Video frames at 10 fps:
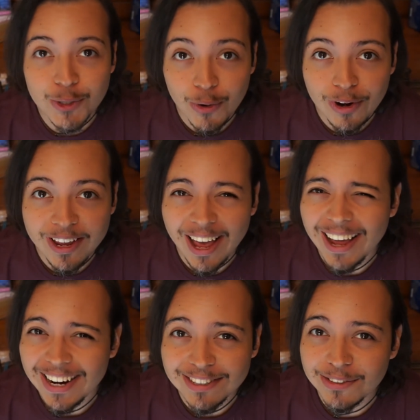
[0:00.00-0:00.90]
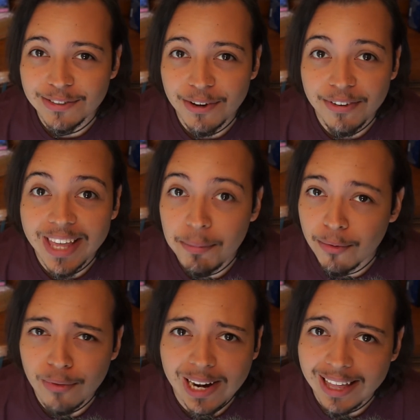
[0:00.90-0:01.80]
totally unnecessary
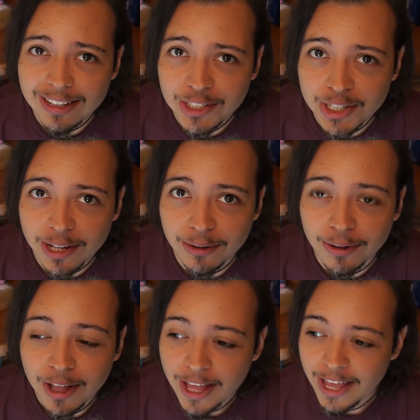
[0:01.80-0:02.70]
gaming related channel.